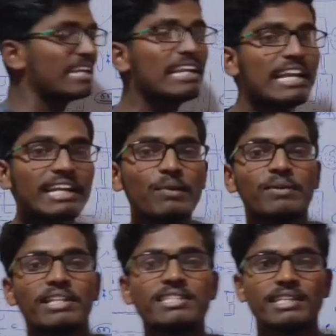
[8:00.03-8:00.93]
the relative
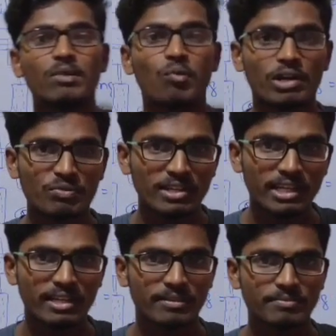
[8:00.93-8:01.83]
density what we
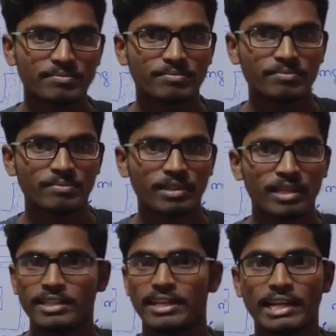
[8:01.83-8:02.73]
need.
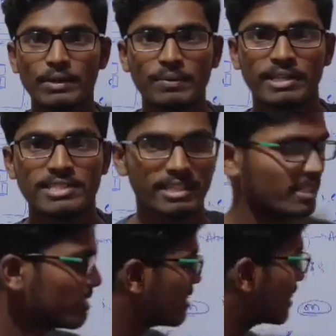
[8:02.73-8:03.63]
The relative density.
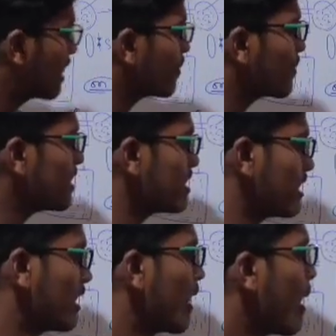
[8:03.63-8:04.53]
This is a relative
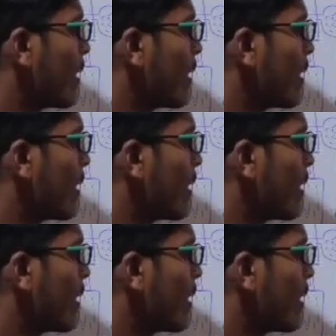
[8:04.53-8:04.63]
density.